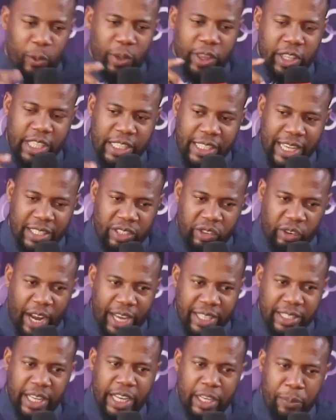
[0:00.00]
with Jesus
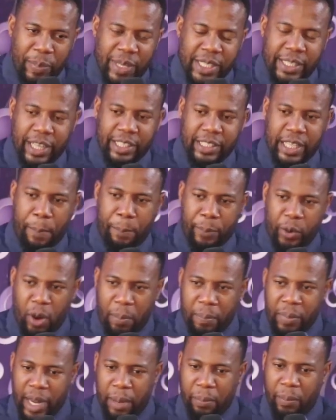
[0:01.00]
Christ, it means there is a
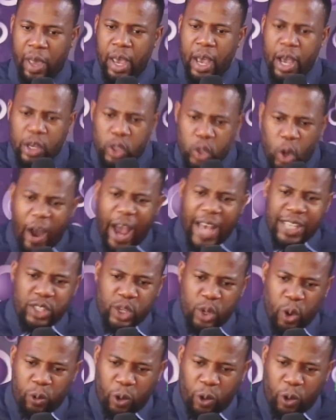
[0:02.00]
problem. So as you